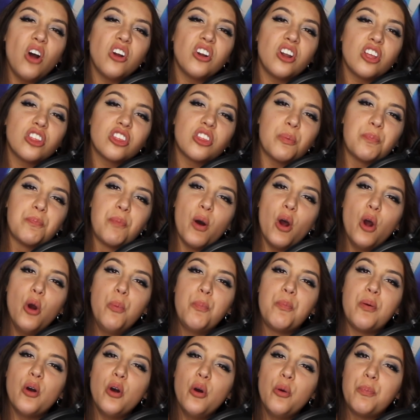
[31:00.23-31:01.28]
ordered the
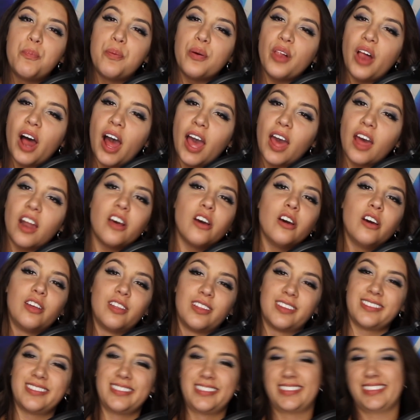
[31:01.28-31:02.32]
poo-poo
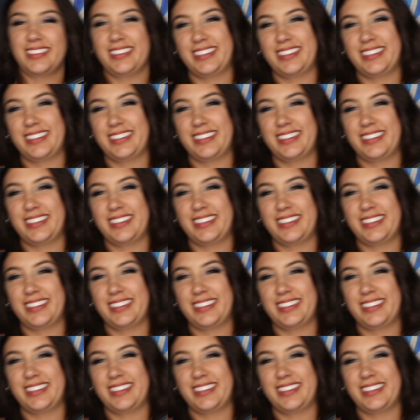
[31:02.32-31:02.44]
platter?